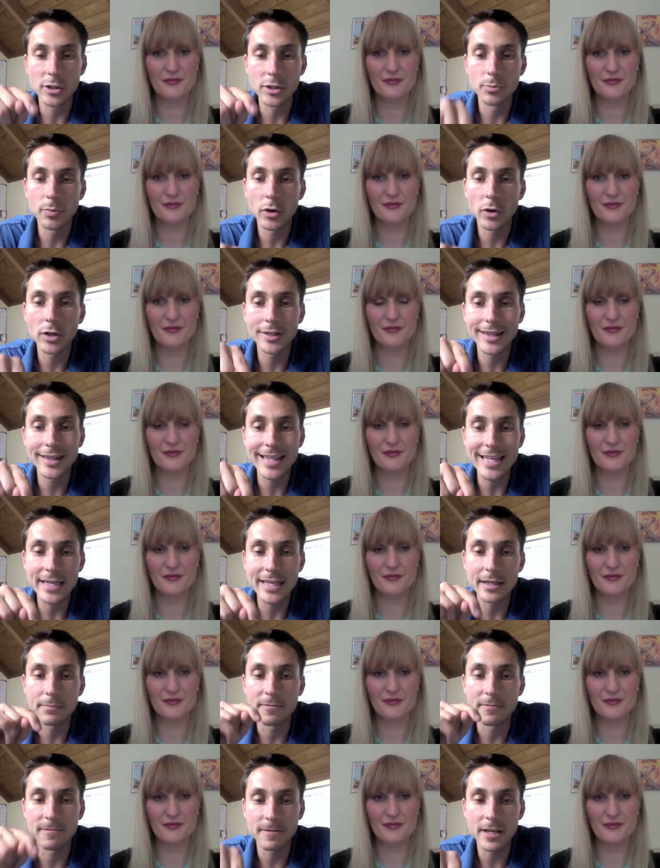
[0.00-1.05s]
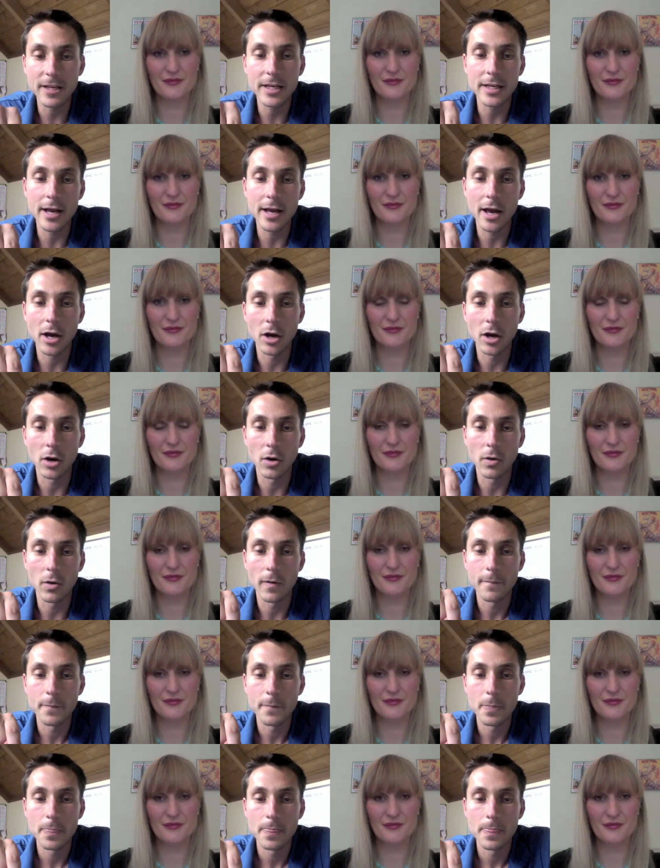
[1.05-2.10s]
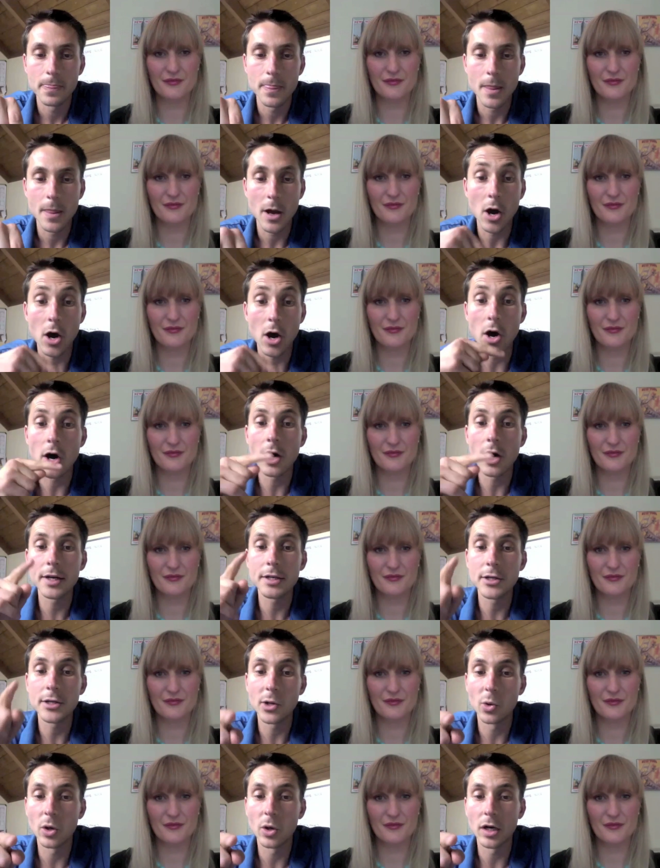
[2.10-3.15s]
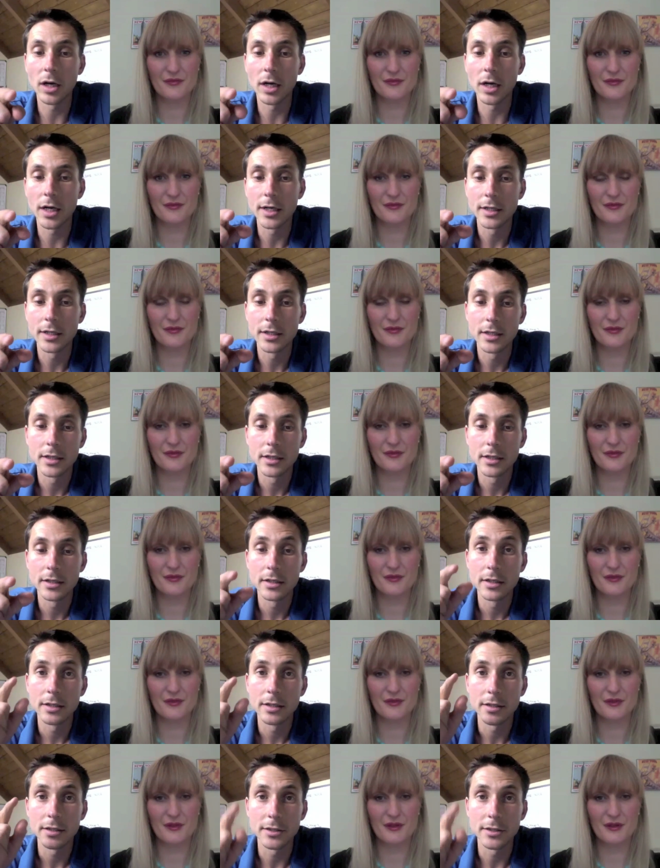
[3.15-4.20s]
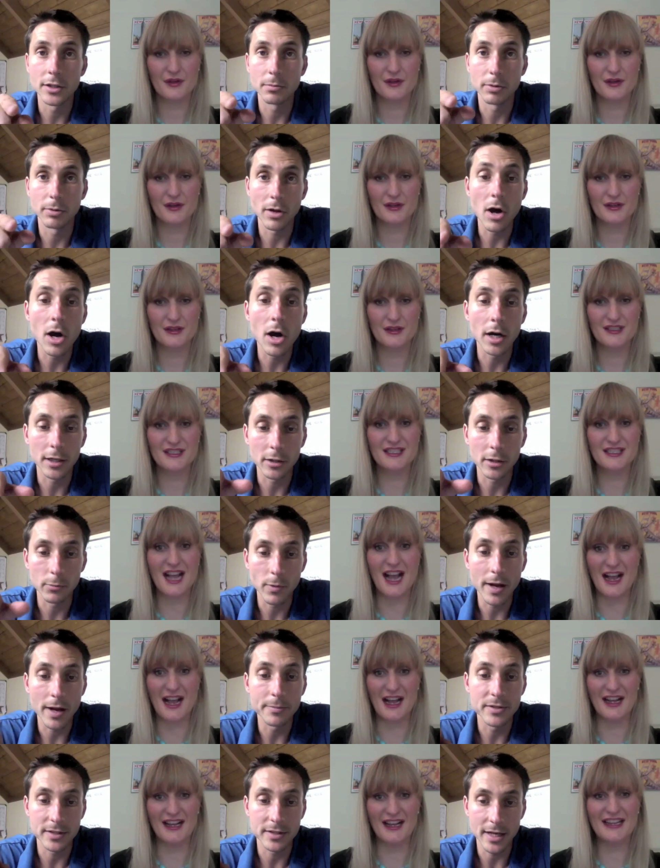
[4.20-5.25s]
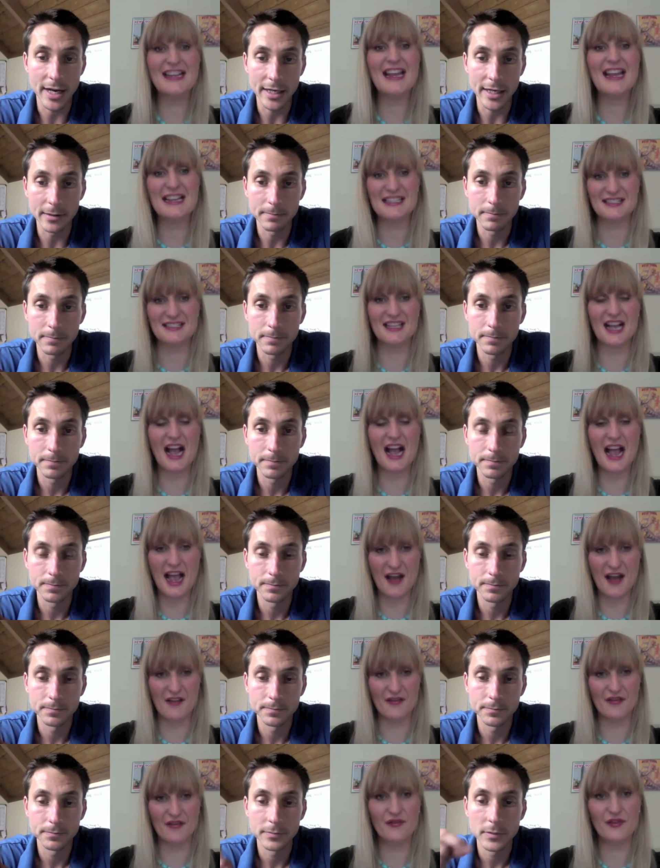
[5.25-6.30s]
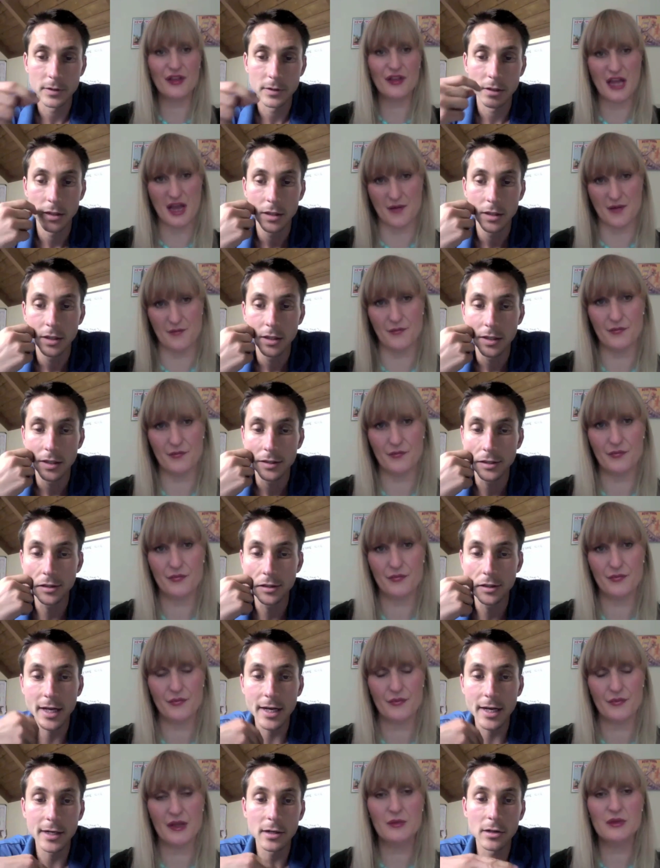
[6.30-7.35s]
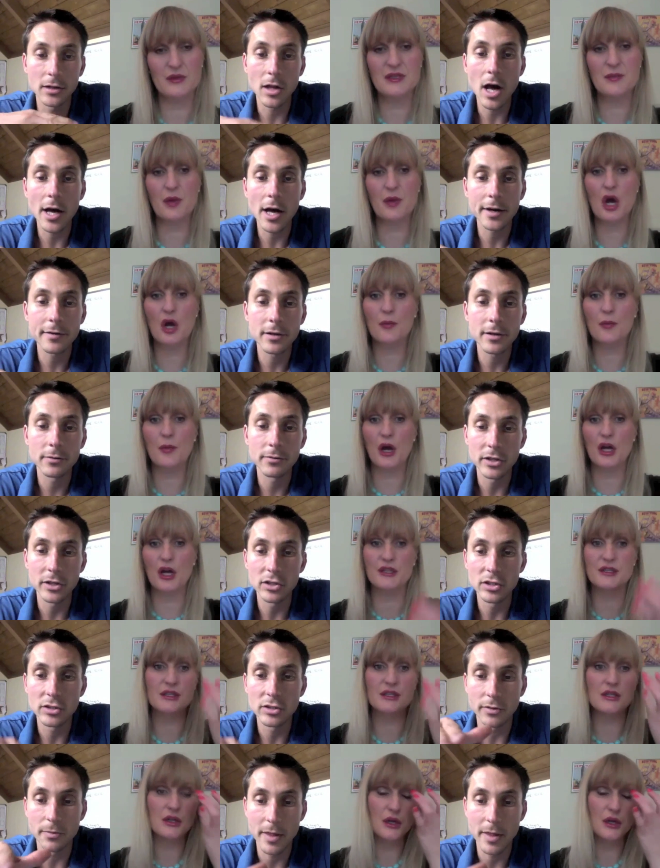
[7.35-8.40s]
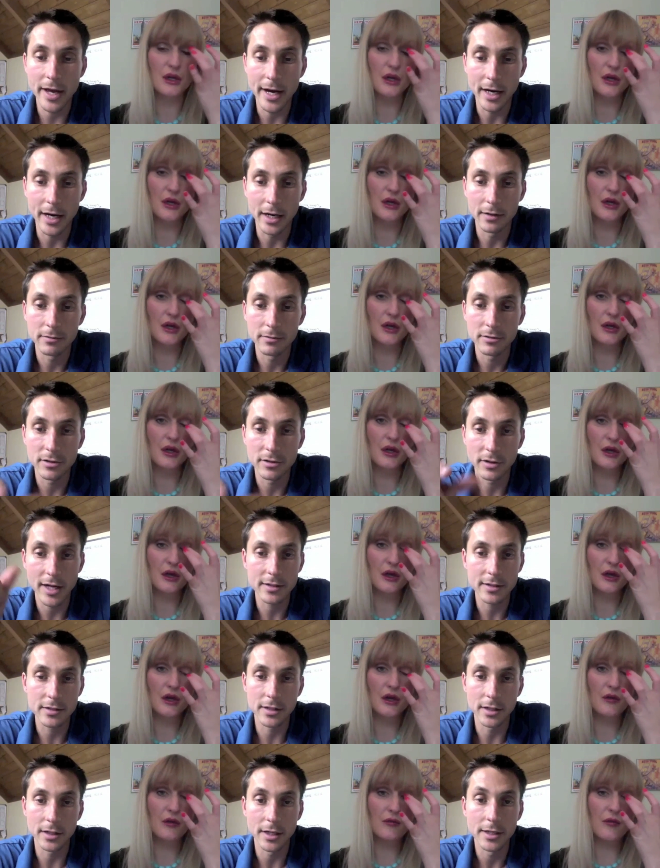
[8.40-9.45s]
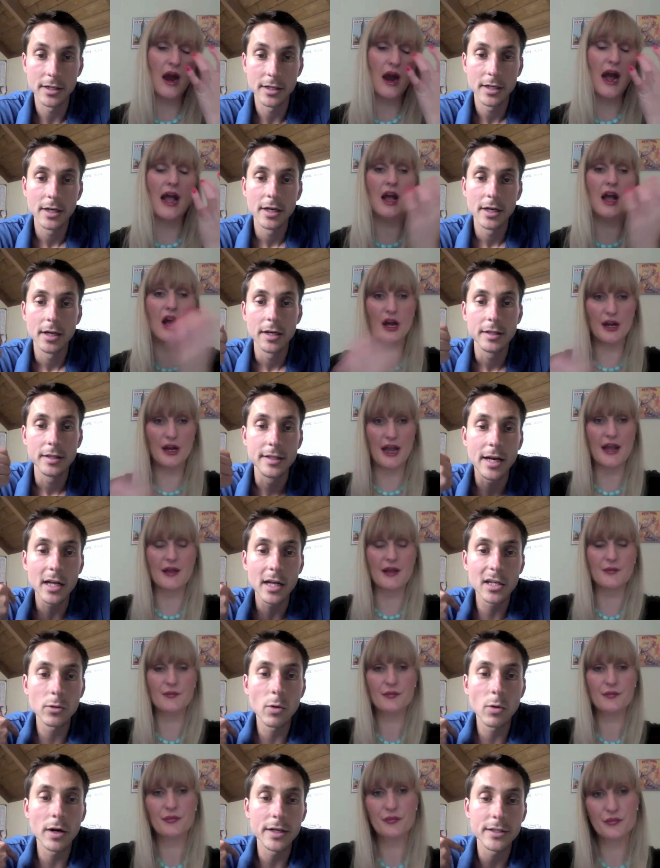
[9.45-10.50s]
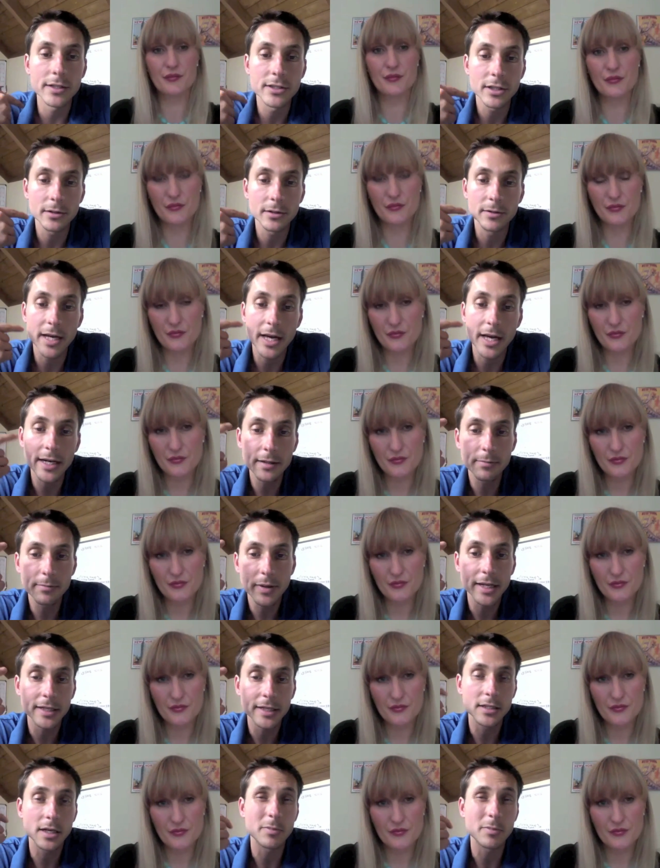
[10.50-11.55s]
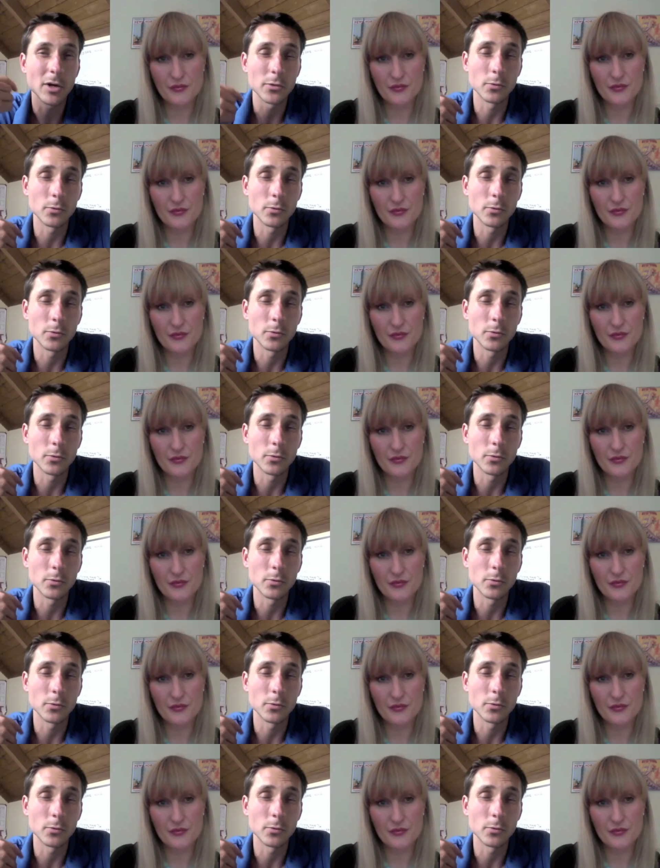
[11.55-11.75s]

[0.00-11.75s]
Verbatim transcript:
Speaker 1: you put the video on your your blog or so, website. Yes,
Speaker 2: I have. Yeah. You're getting a lot
Speaker 1: of your views from there, so that's good. Okay. The other one is you're getting picked up on